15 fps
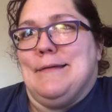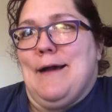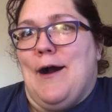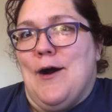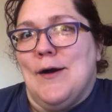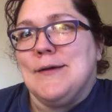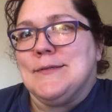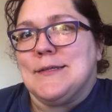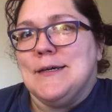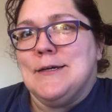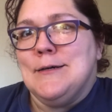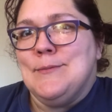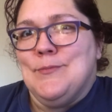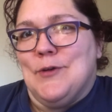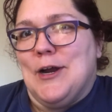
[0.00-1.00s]

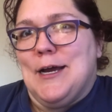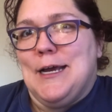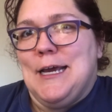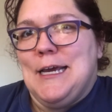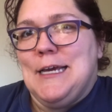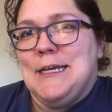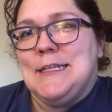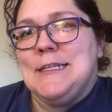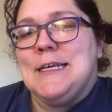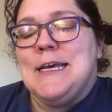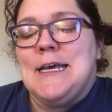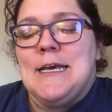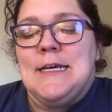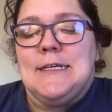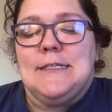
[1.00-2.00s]
Awesome, right?
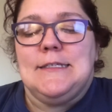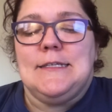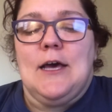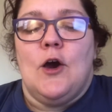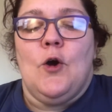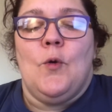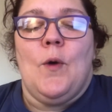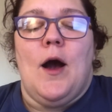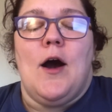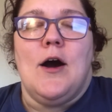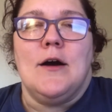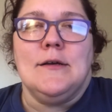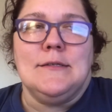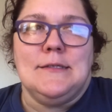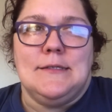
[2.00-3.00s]
So,
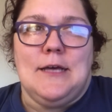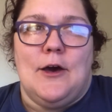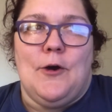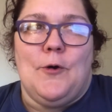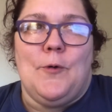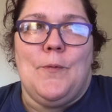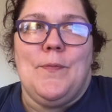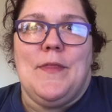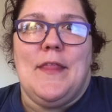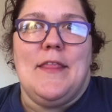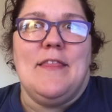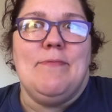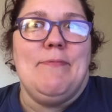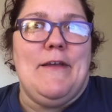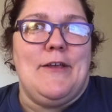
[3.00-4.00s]
also,
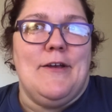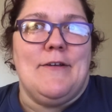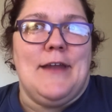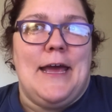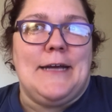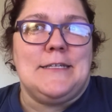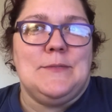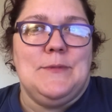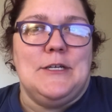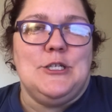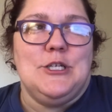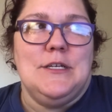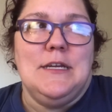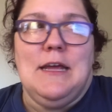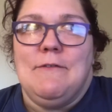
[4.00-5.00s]
your next
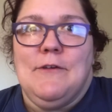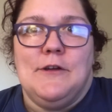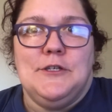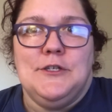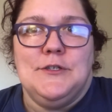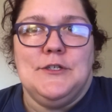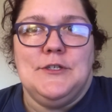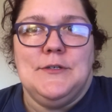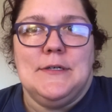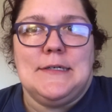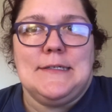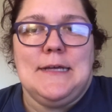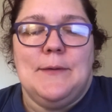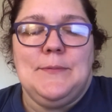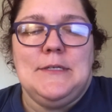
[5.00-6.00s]
mission, if you choose to
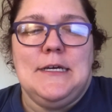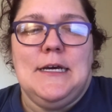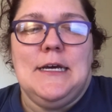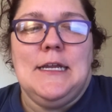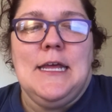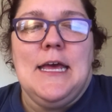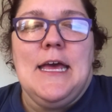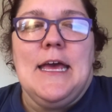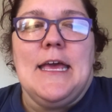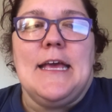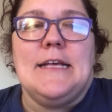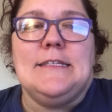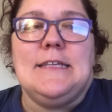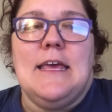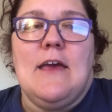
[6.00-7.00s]
accept it,
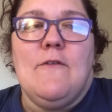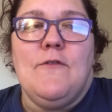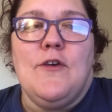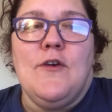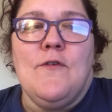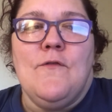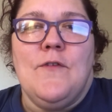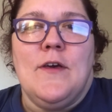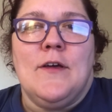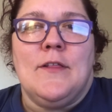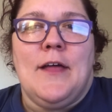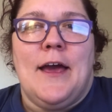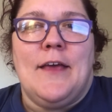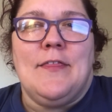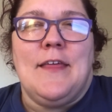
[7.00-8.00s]
is if you feel
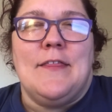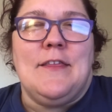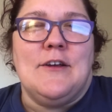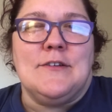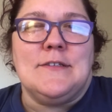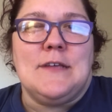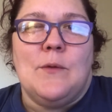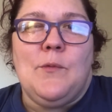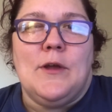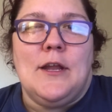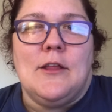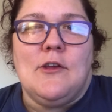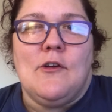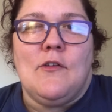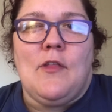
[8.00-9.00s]
like that there's someone
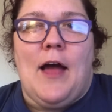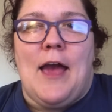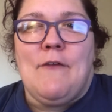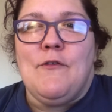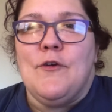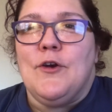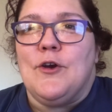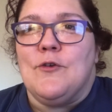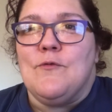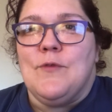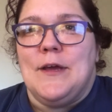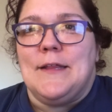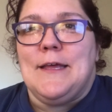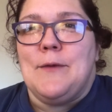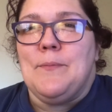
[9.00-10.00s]
in your life who could
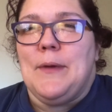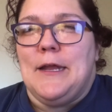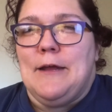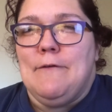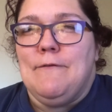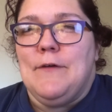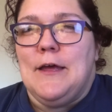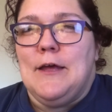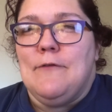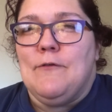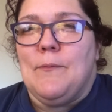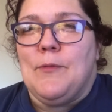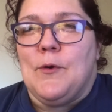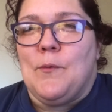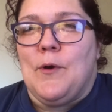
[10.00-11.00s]
really benefit
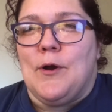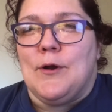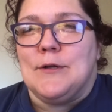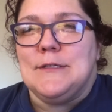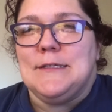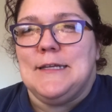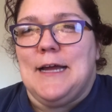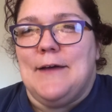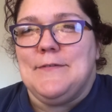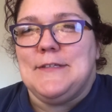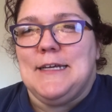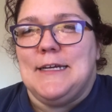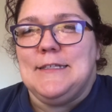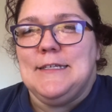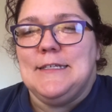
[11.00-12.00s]
from the words that I've
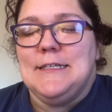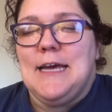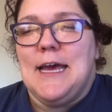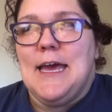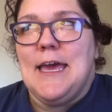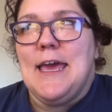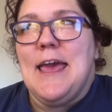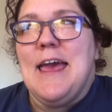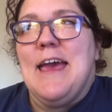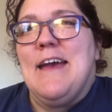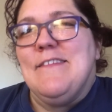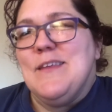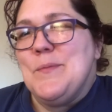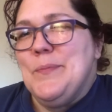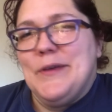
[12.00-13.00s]
said today,
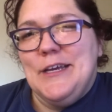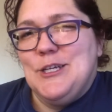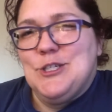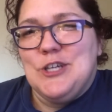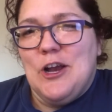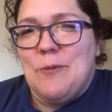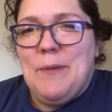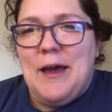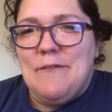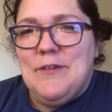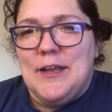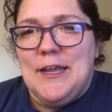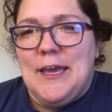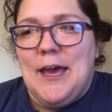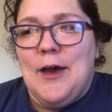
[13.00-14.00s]
then please share my
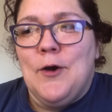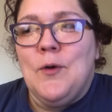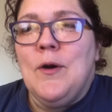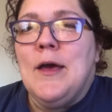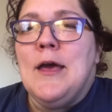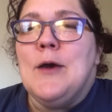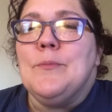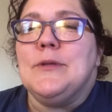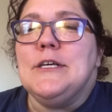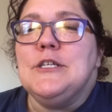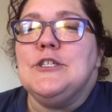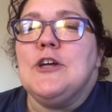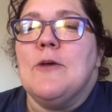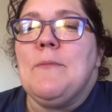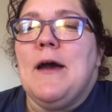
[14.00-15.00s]
video.
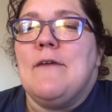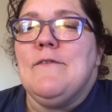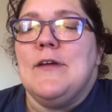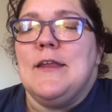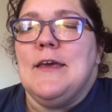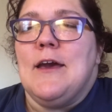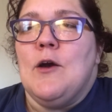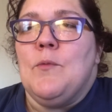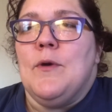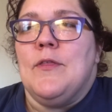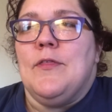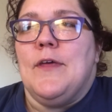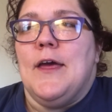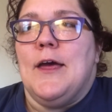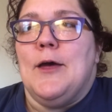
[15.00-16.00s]
Please share my video
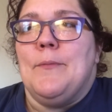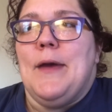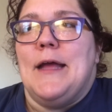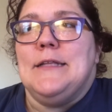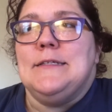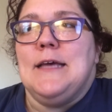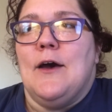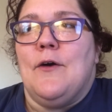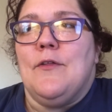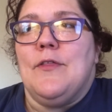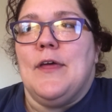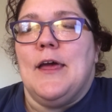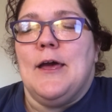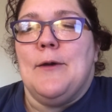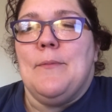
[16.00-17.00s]
with them and tell
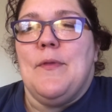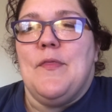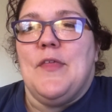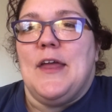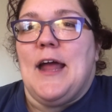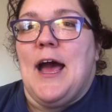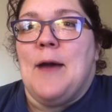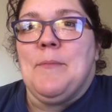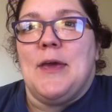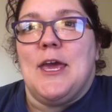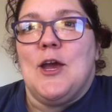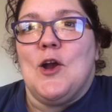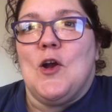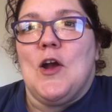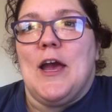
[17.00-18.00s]
them that I'm
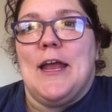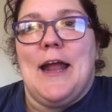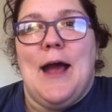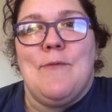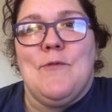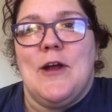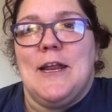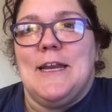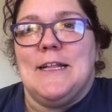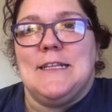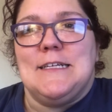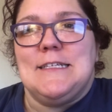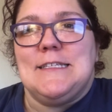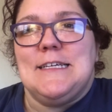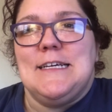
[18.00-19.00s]
here and I'm ready to
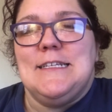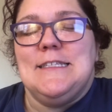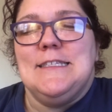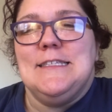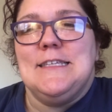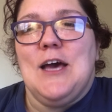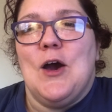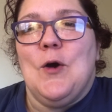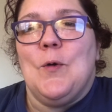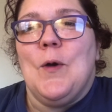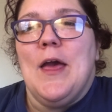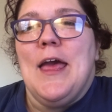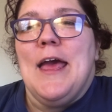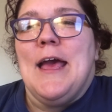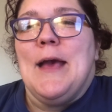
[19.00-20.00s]
listen. So,
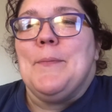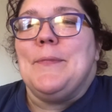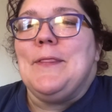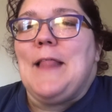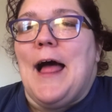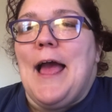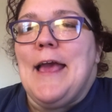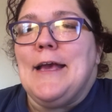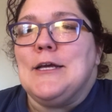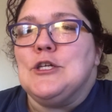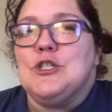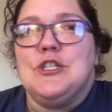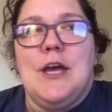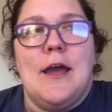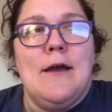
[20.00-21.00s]
like,
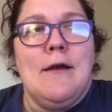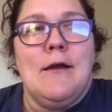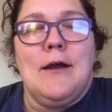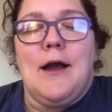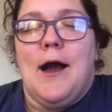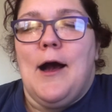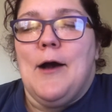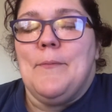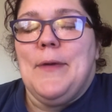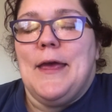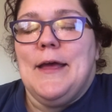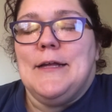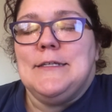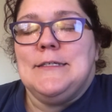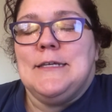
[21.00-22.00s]
share,
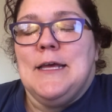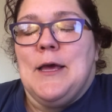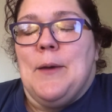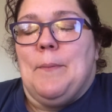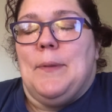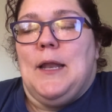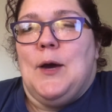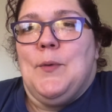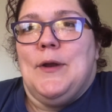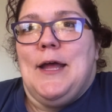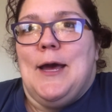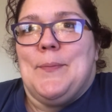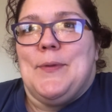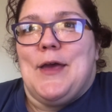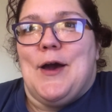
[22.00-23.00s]
comment, blow it
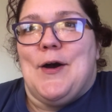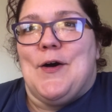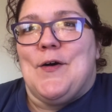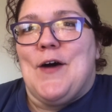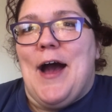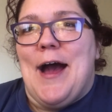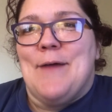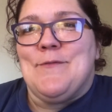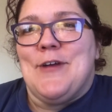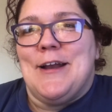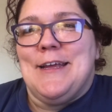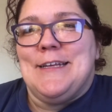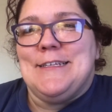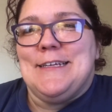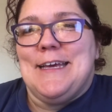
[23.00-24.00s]
up, y'all. I'm
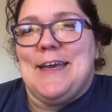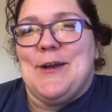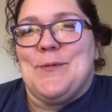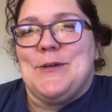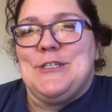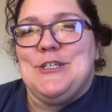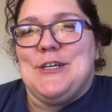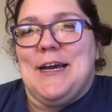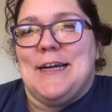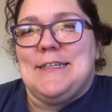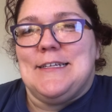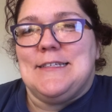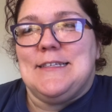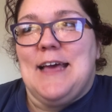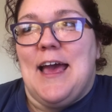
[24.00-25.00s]
ready to hear what you got
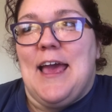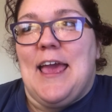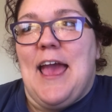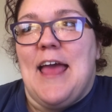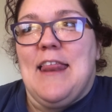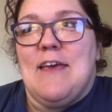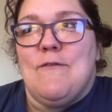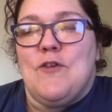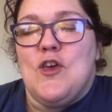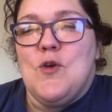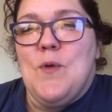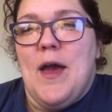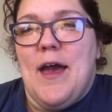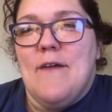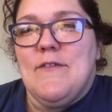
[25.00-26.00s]
to say. And if
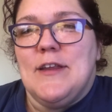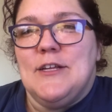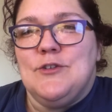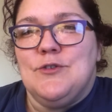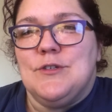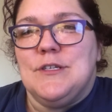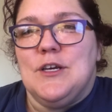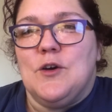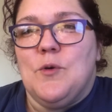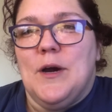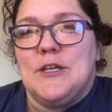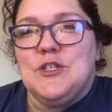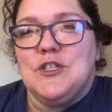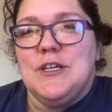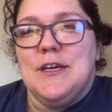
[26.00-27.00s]
you have an interesting
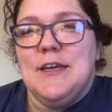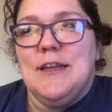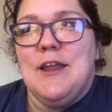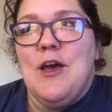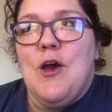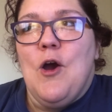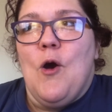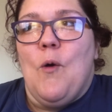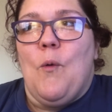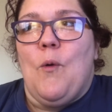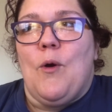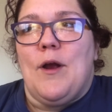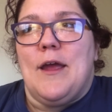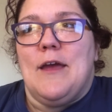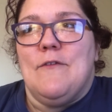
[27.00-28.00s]
question,
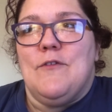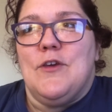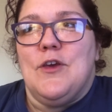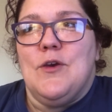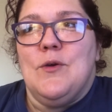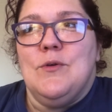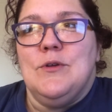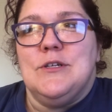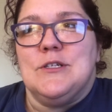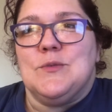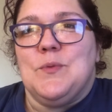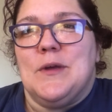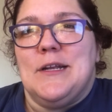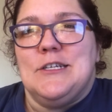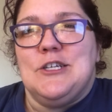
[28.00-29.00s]
or if you just
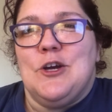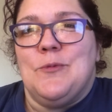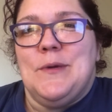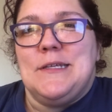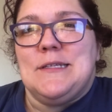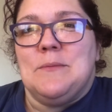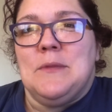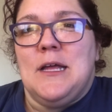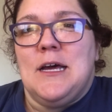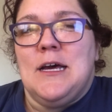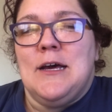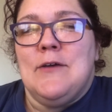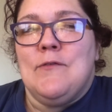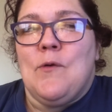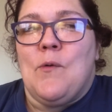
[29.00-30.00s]
want to show me some
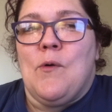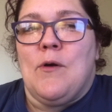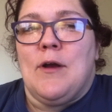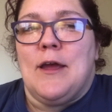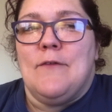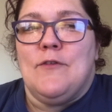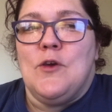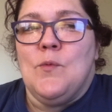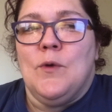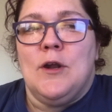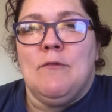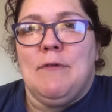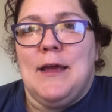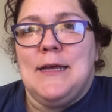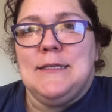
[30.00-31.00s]
love, or if you want
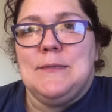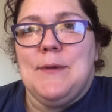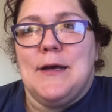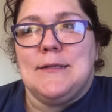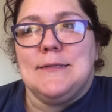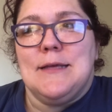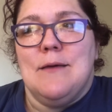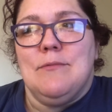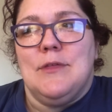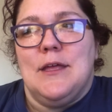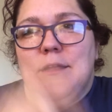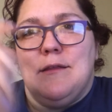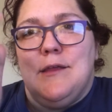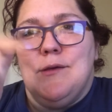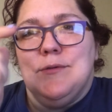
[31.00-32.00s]
to rant about
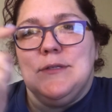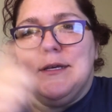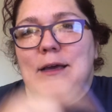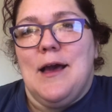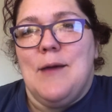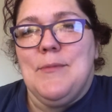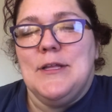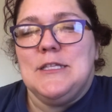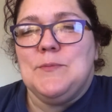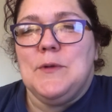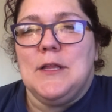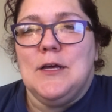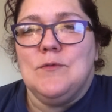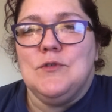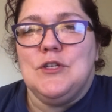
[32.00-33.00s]
something, use the comments
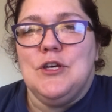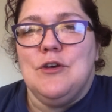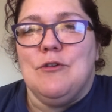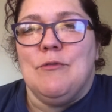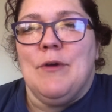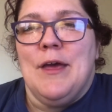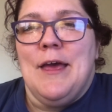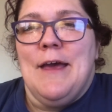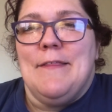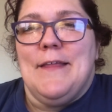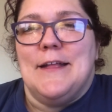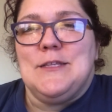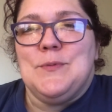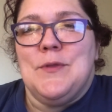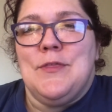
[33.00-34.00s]
below too.
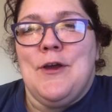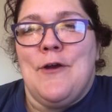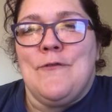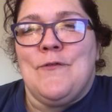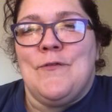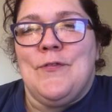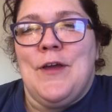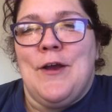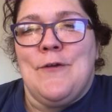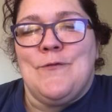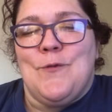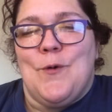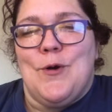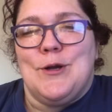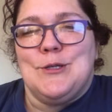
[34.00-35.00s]
That's what they're there
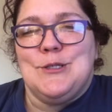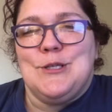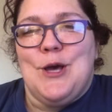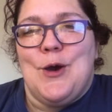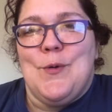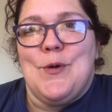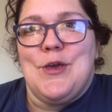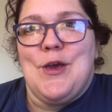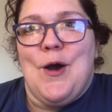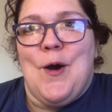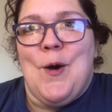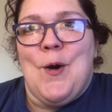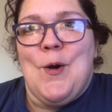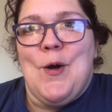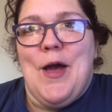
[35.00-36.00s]
for. So,
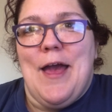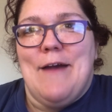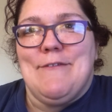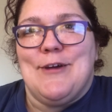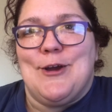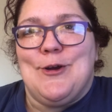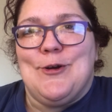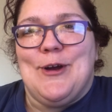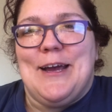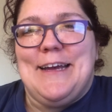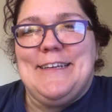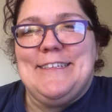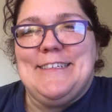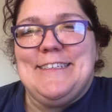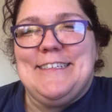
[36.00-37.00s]
y'all have a
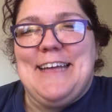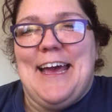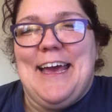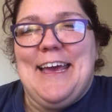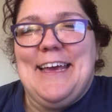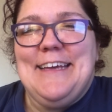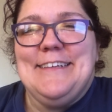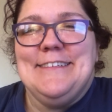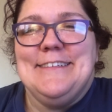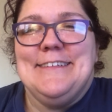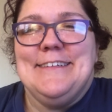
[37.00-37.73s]
great day.